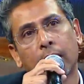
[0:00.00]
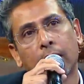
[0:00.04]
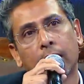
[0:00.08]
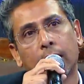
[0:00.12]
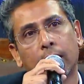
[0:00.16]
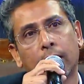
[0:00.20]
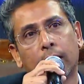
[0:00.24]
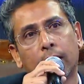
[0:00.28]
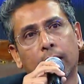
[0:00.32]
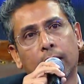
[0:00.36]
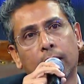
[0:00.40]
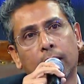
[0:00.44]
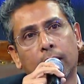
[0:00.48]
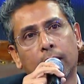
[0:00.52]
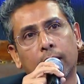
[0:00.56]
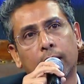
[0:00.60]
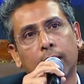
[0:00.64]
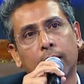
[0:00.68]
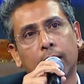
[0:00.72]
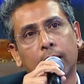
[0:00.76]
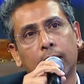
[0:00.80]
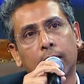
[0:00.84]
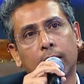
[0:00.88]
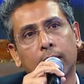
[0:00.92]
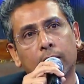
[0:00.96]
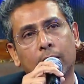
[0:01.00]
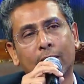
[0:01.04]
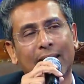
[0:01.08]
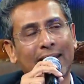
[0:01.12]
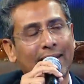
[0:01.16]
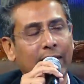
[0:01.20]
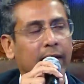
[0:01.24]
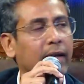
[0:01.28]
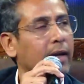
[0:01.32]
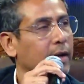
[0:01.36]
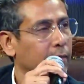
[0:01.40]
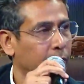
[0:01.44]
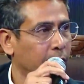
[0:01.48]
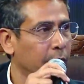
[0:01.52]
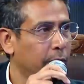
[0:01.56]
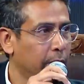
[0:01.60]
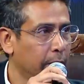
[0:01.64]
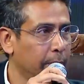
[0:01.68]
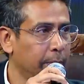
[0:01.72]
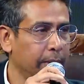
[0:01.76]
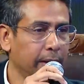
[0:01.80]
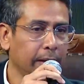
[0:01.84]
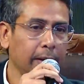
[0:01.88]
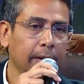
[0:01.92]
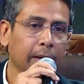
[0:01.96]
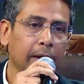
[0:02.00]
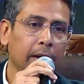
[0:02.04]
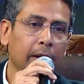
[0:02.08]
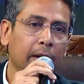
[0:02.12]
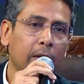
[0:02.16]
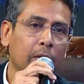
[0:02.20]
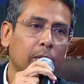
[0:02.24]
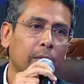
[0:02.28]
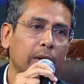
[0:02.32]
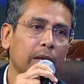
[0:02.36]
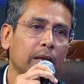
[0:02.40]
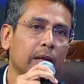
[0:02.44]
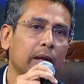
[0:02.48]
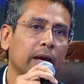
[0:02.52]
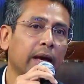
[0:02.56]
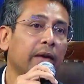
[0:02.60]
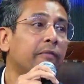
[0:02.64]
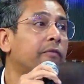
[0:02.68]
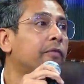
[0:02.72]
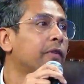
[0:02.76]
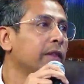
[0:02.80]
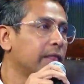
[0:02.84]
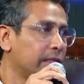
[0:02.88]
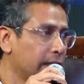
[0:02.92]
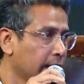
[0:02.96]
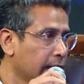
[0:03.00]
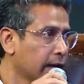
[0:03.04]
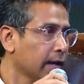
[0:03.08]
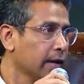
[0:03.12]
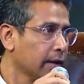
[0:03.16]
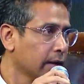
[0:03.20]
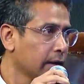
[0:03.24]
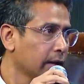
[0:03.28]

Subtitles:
Not I think, we will be. With everything.